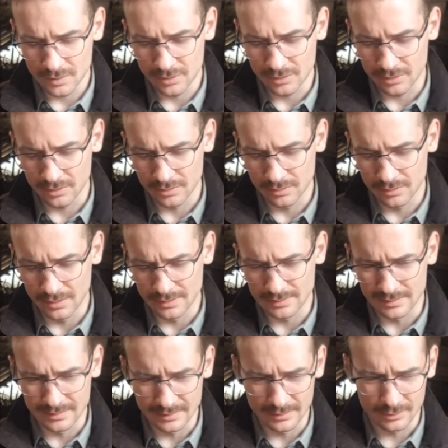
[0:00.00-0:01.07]
you know,
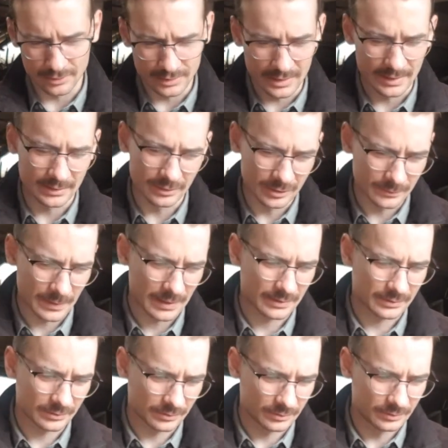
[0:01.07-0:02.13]
it goes
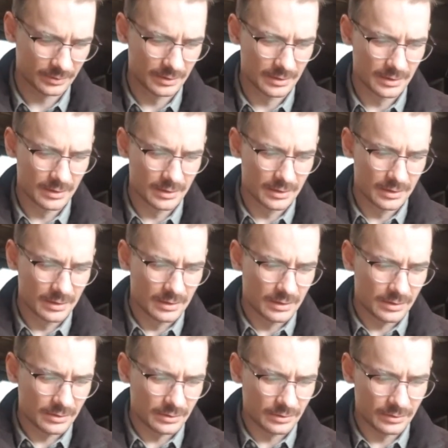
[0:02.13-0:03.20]
back to,
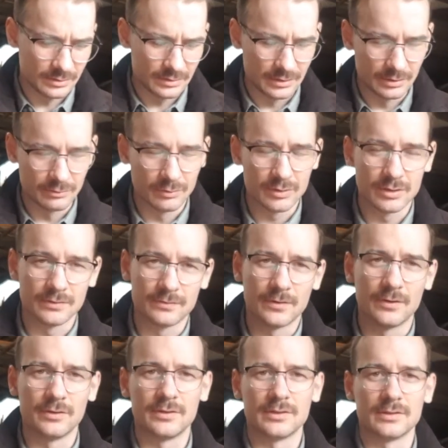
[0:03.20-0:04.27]
you want to
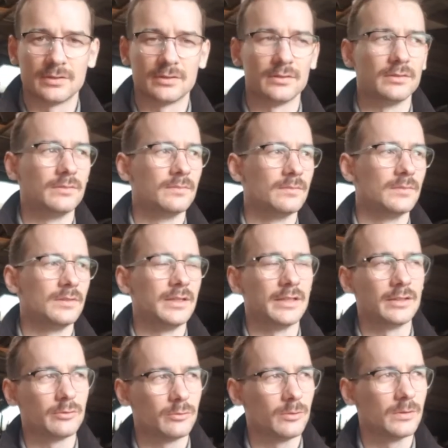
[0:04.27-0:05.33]
focus on
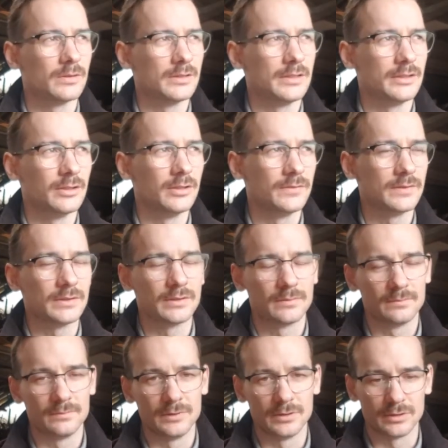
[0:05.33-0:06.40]
the quality
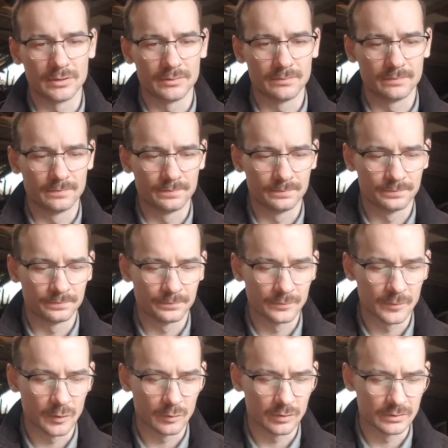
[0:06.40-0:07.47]
over, you know,
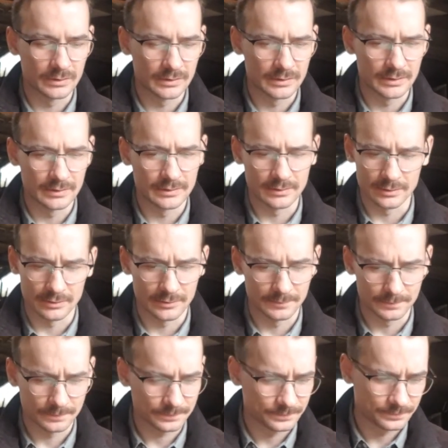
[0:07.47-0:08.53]
quantity. So